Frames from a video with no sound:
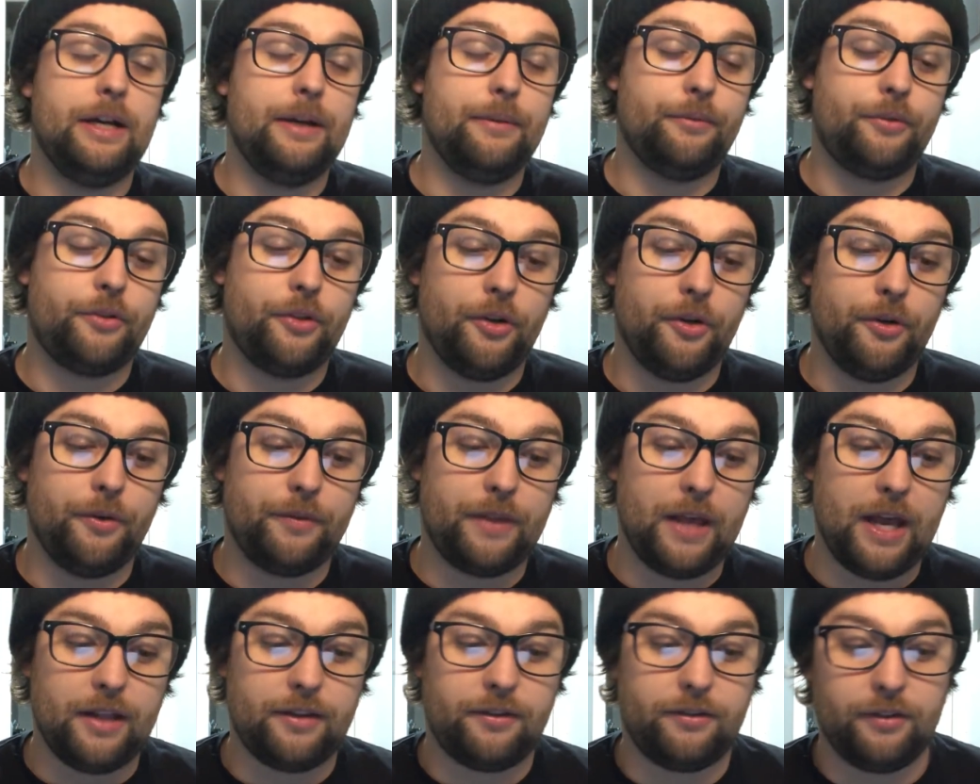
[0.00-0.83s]
So
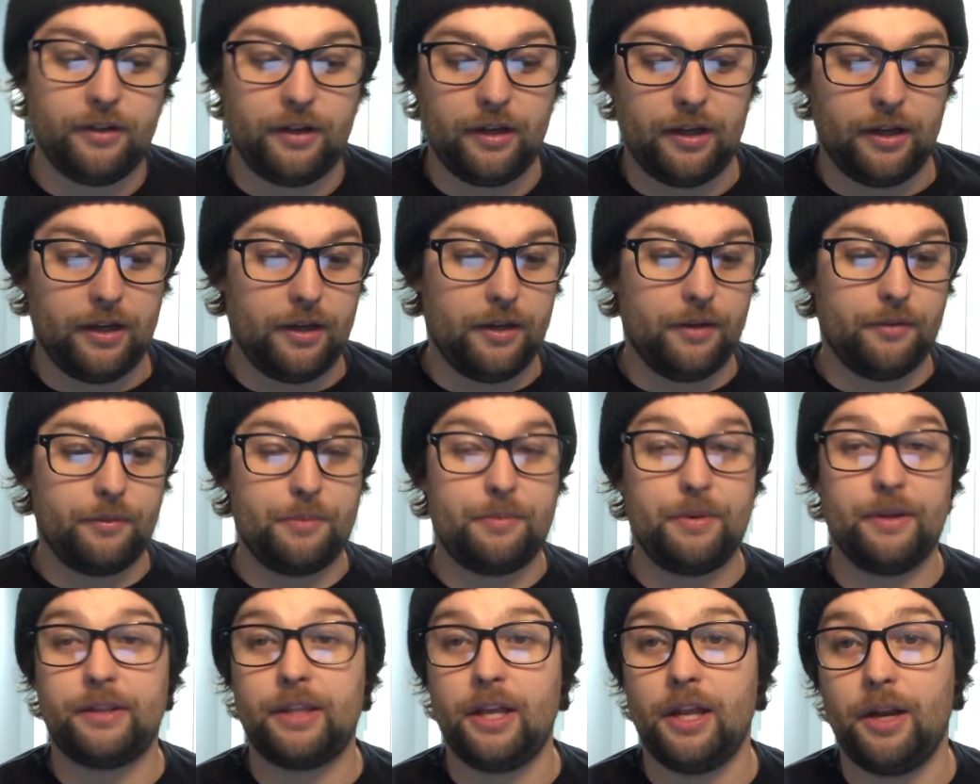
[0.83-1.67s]
that's we
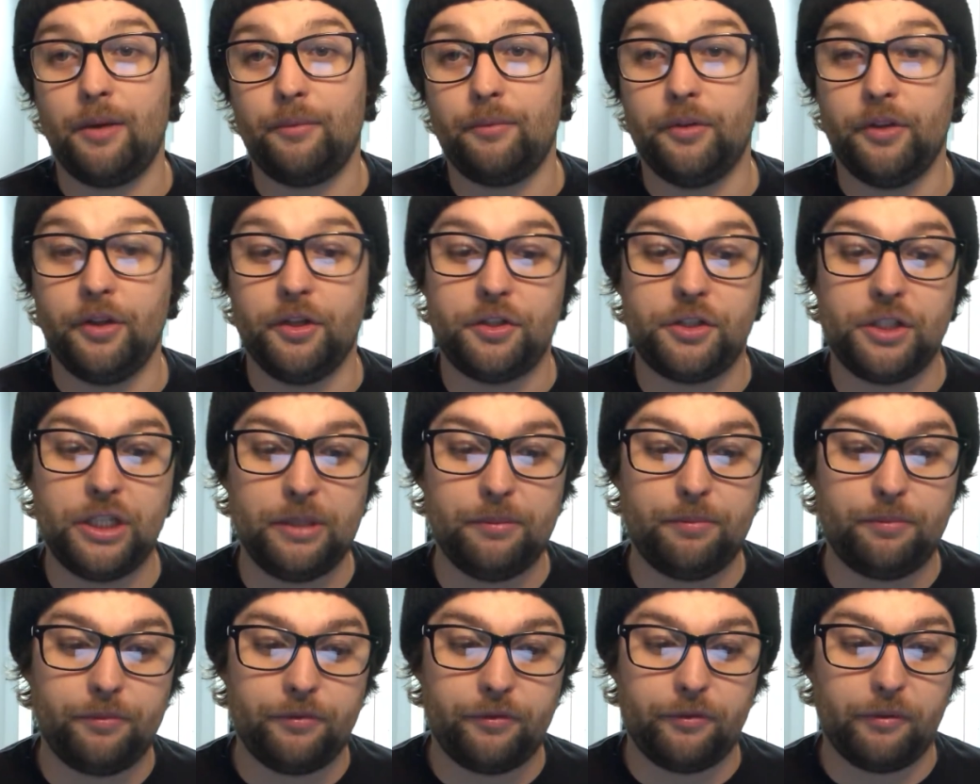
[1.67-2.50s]
picked that up really
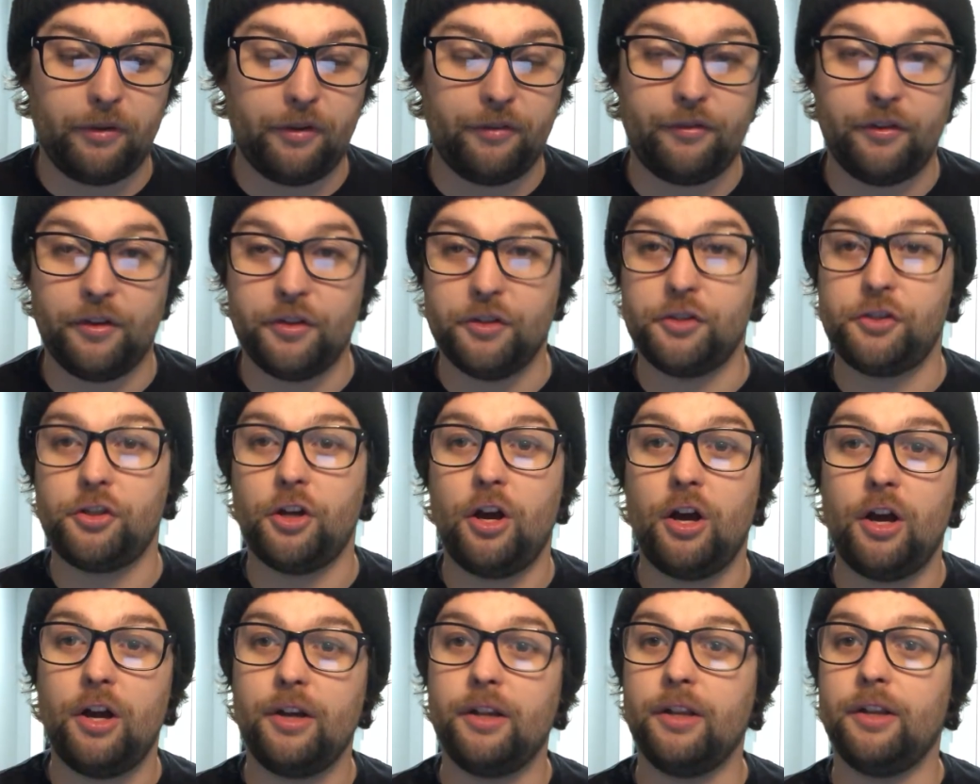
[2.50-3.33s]
cheap from our friend
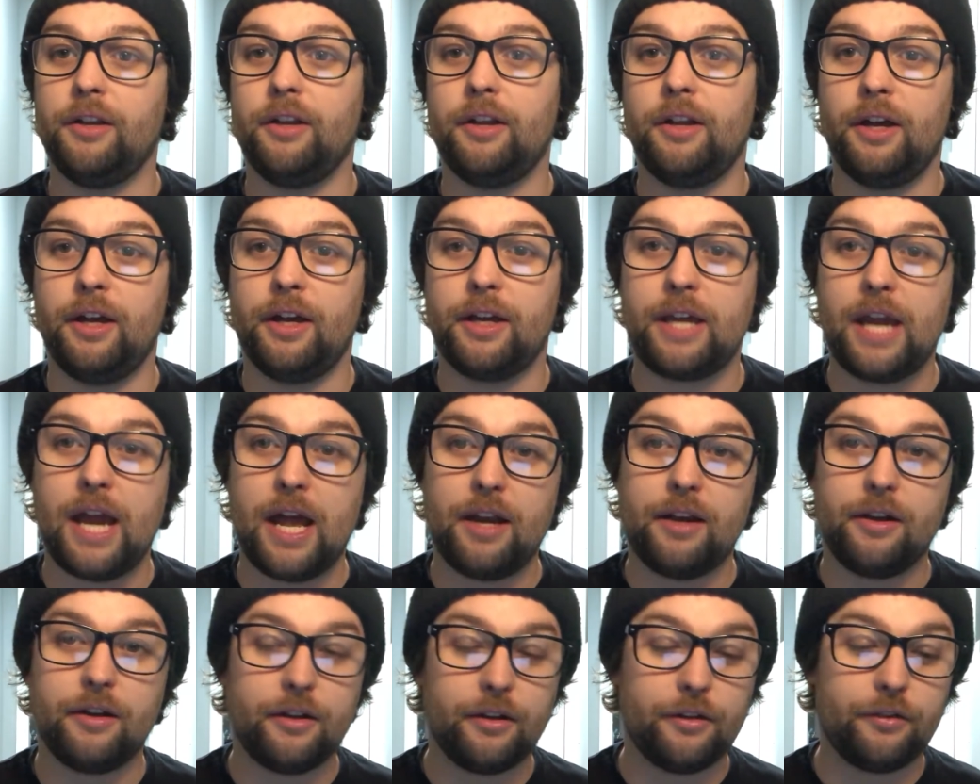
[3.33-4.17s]
Sean in
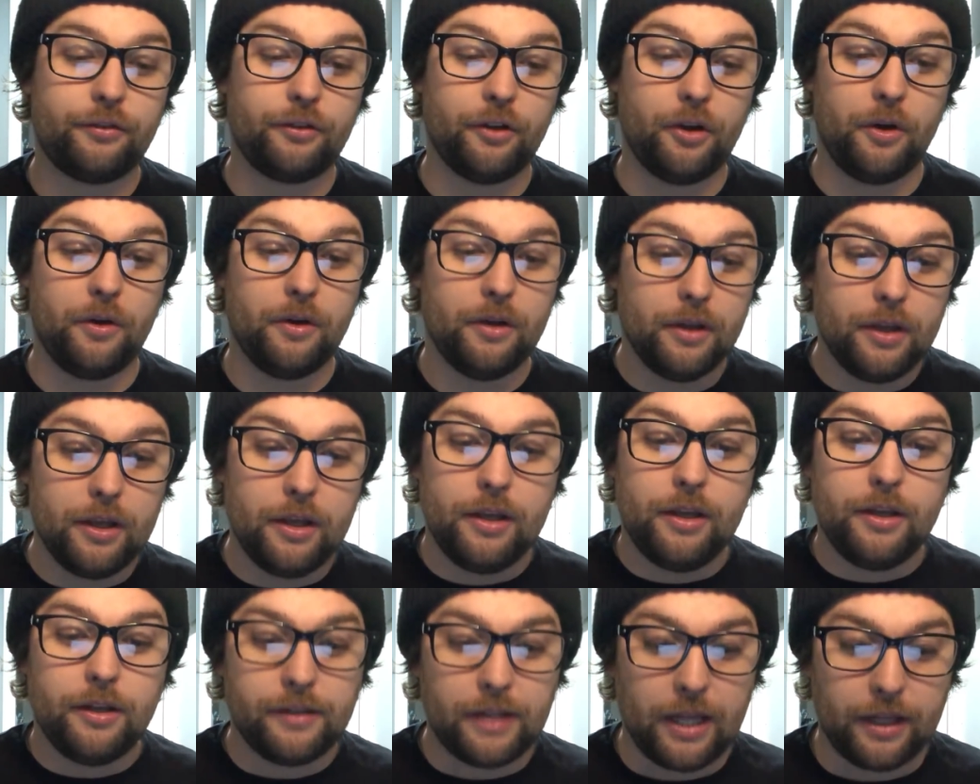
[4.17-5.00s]
Canada. So
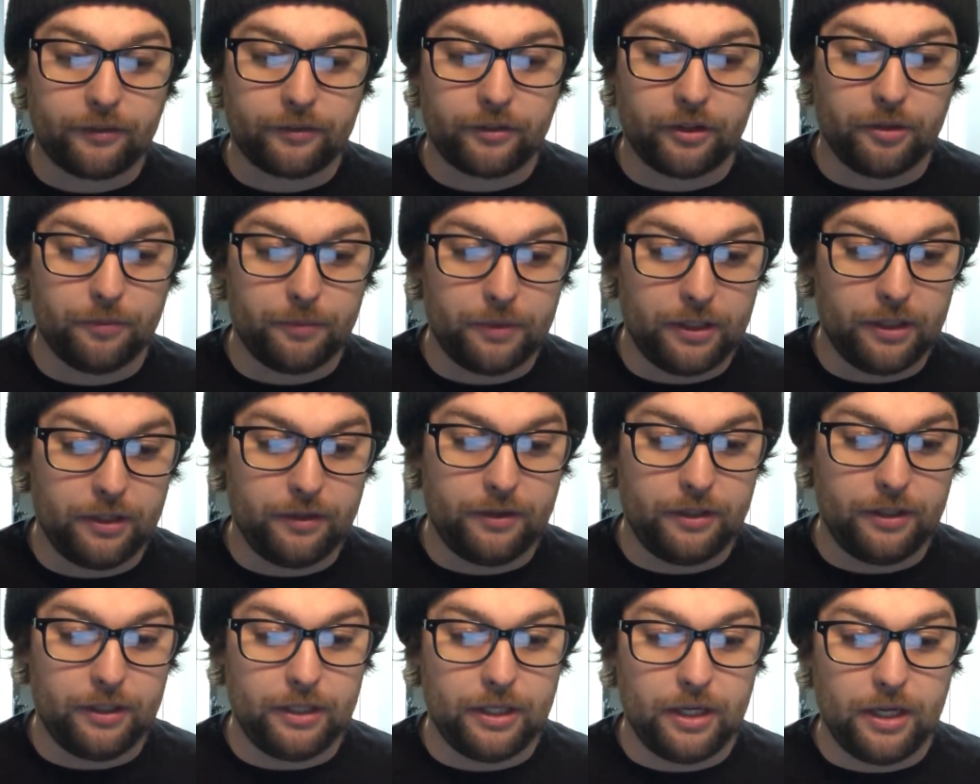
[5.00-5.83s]
that's going to be
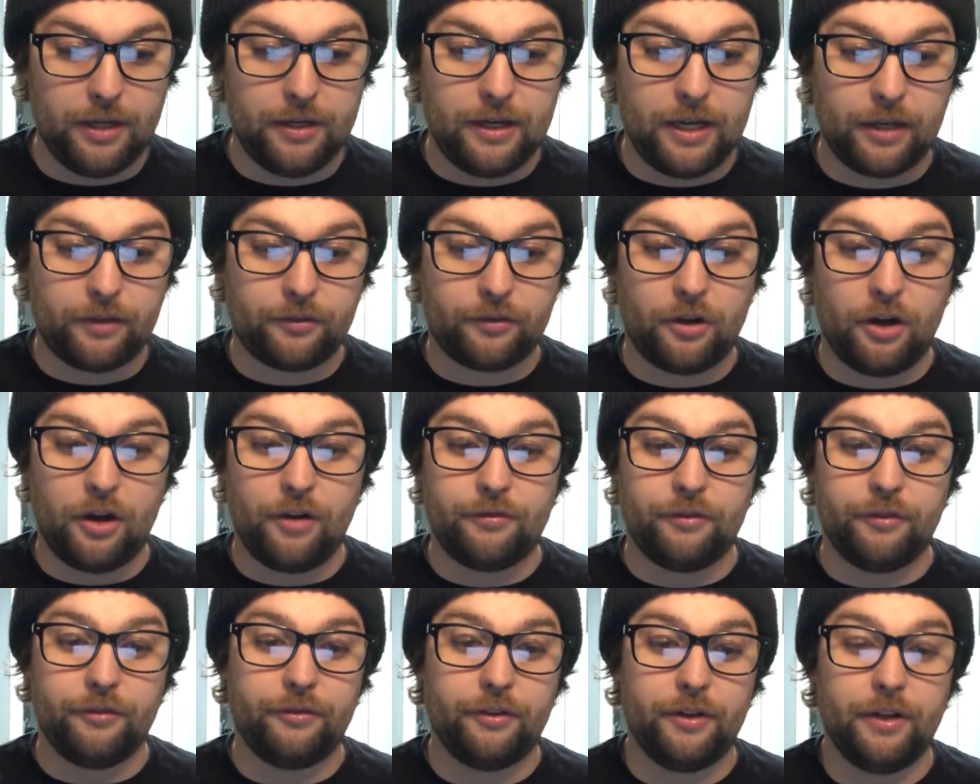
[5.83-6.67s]
the next car
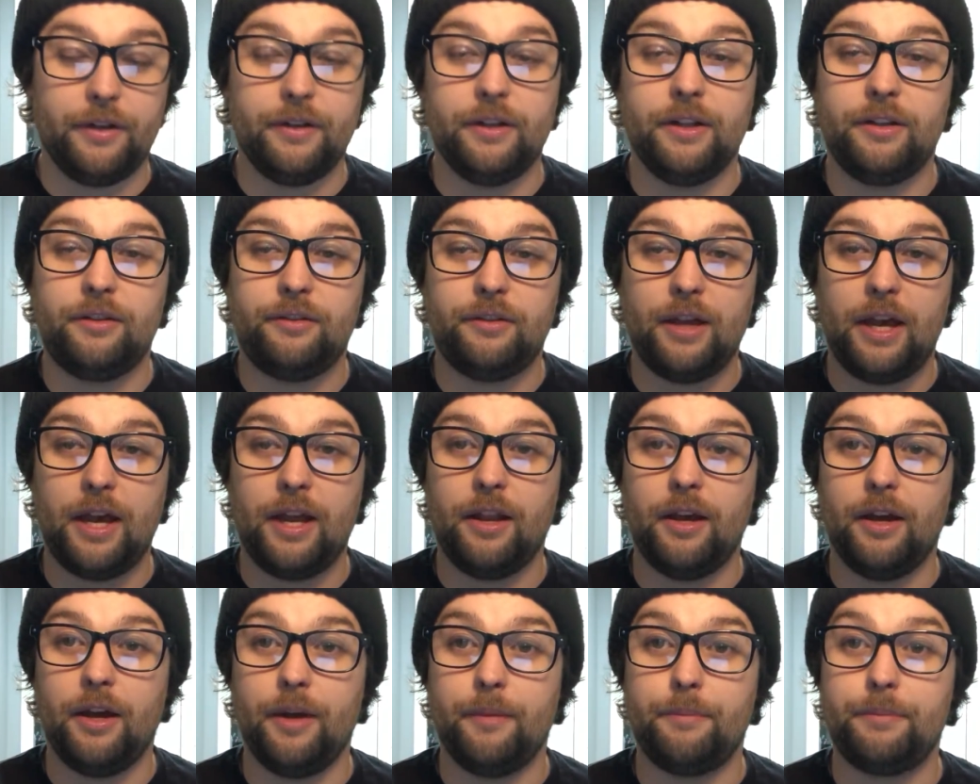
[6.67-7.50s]
for fun. It's
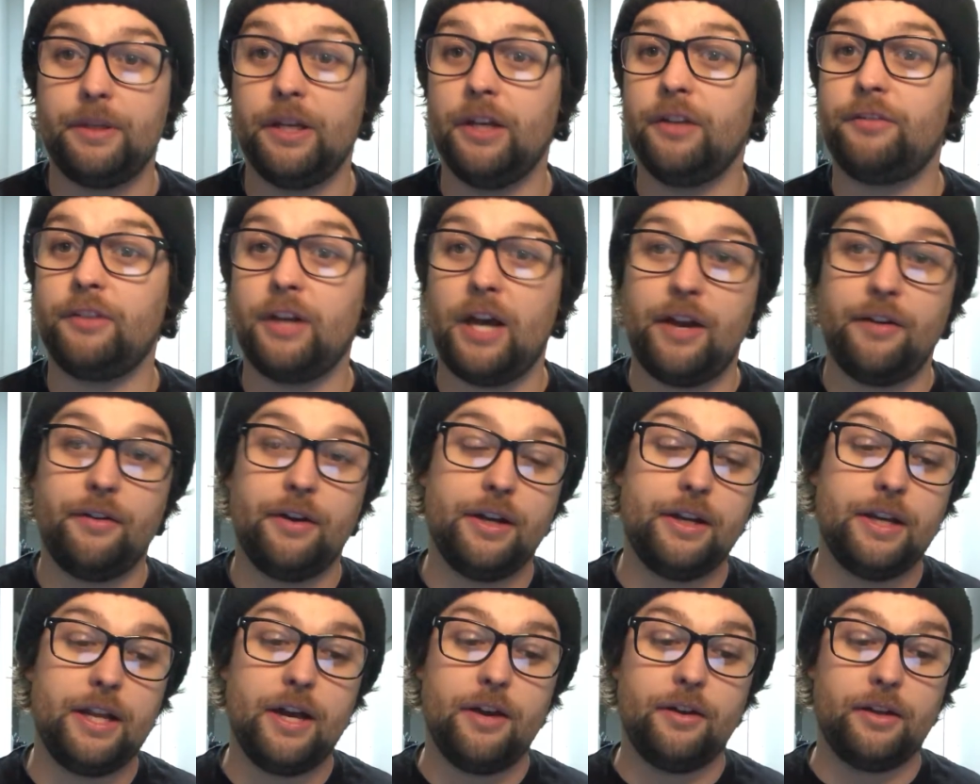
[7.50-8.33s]
at PSI
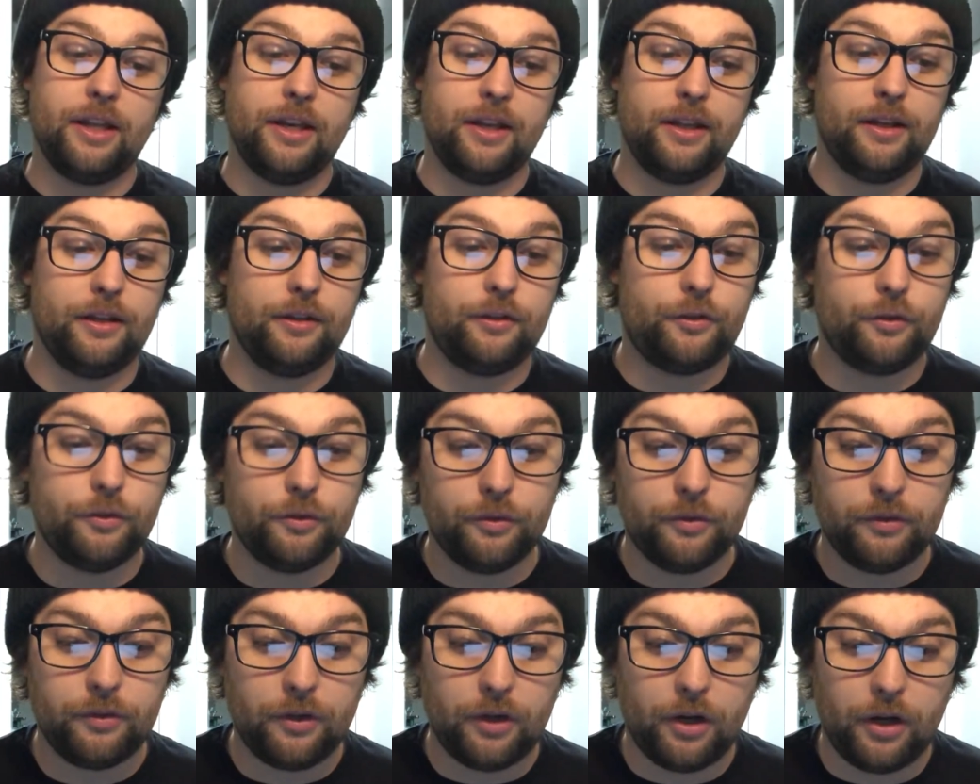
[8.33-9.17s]
right now, getting a
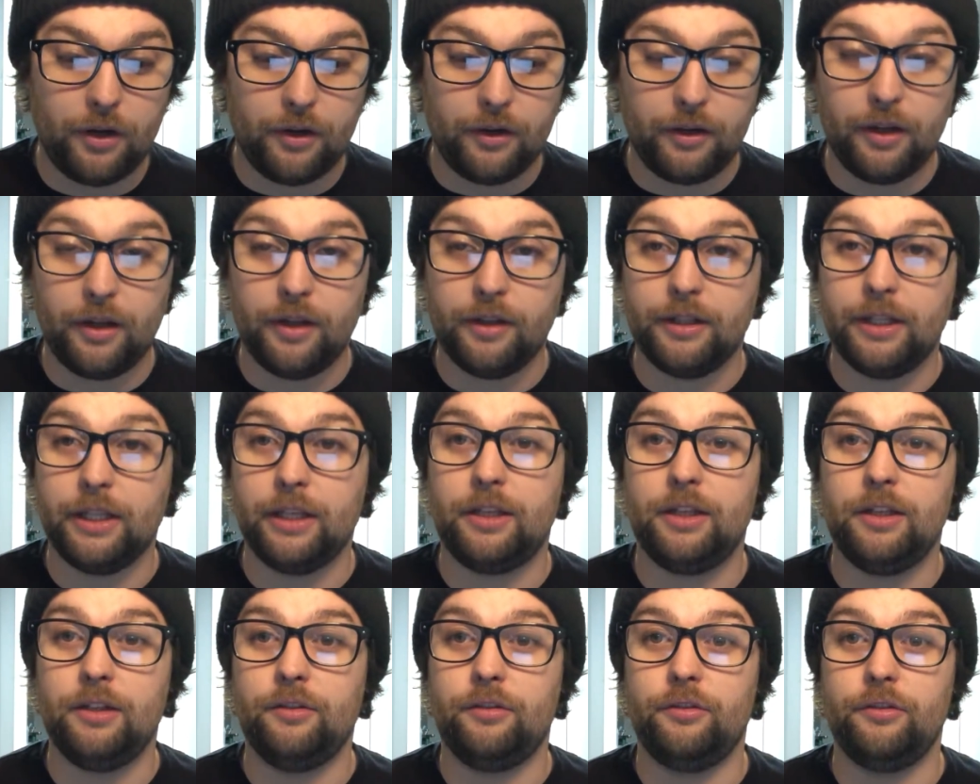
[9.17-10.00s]
tune on
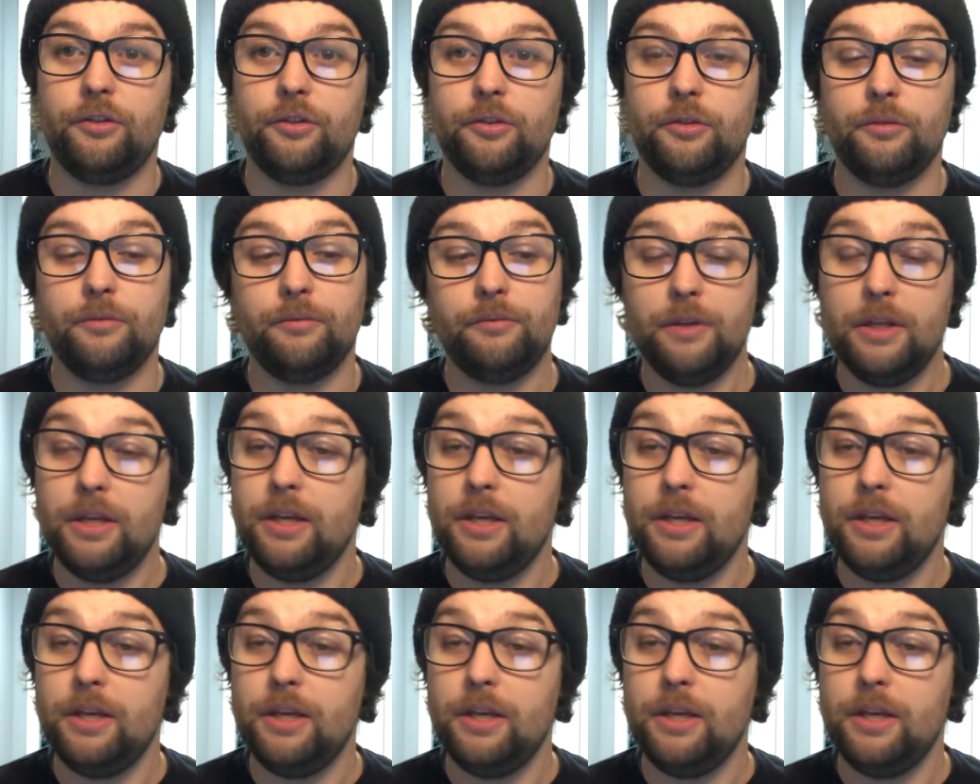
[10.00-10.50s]
Link ECU.